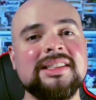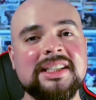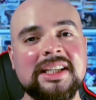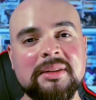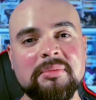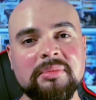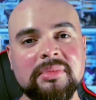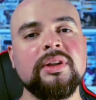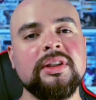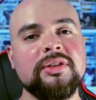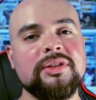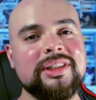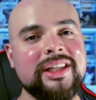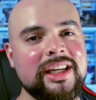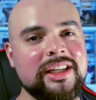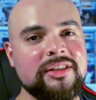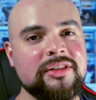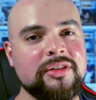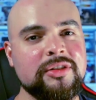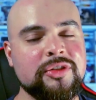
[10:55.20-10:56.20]
tip, when you
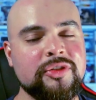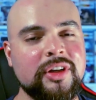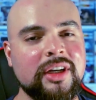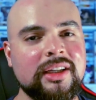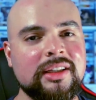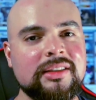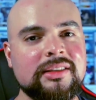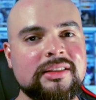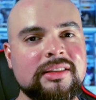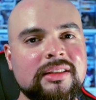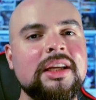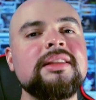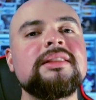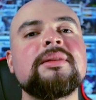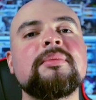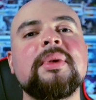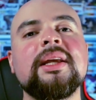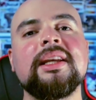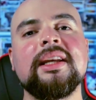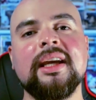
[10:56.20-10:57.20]
change your trays, change
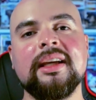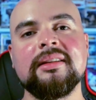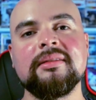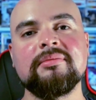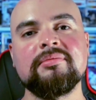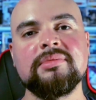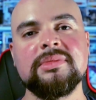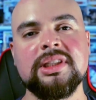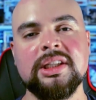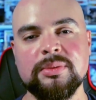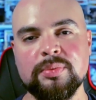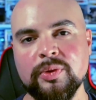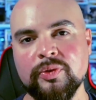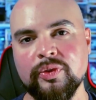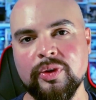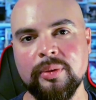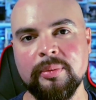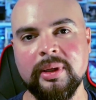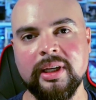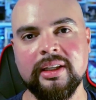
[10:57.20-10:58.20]
them at night, just
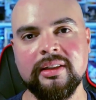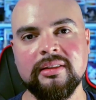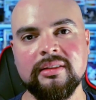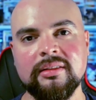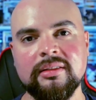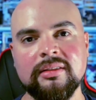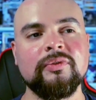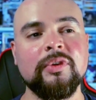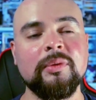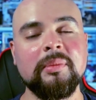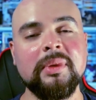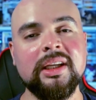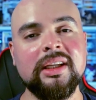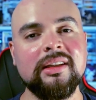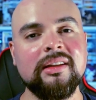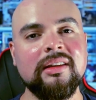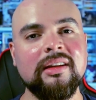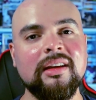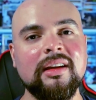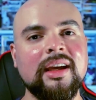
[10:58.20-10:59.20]
before bed. For
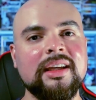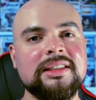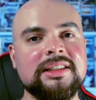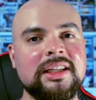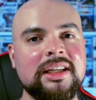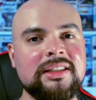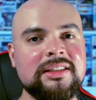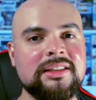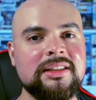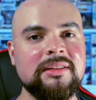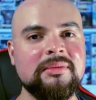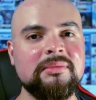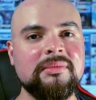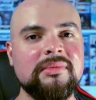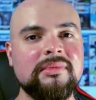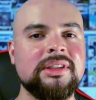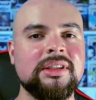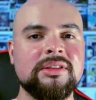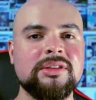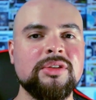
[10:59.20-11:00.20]
me, I changed them,
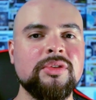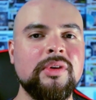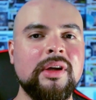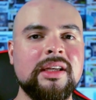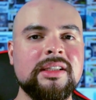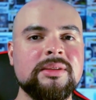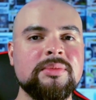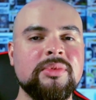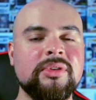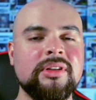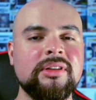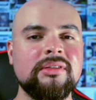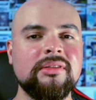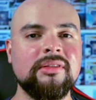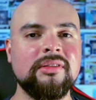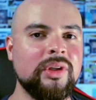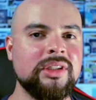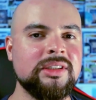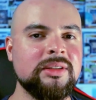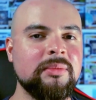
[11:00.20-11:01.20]
took 2 aspirin,
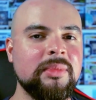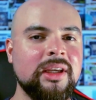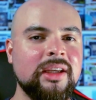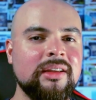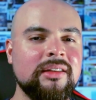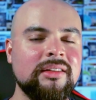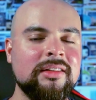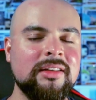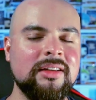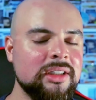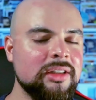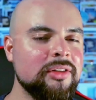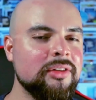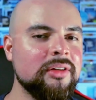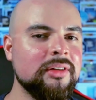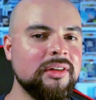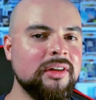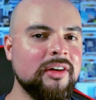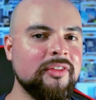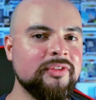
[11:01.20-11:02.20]
went to bed. A little
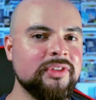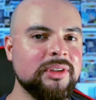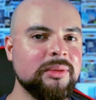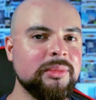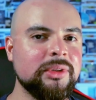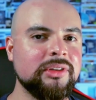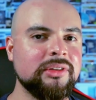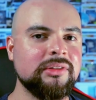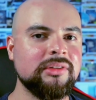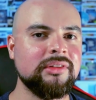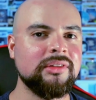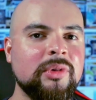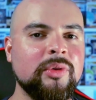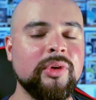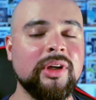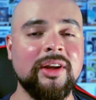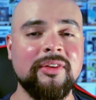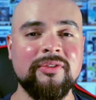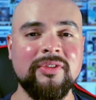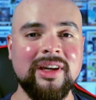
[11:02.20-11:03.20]
uncomfortable, but
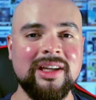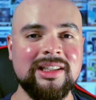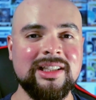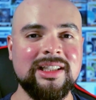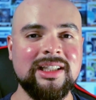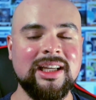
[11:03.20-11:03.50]
when I finally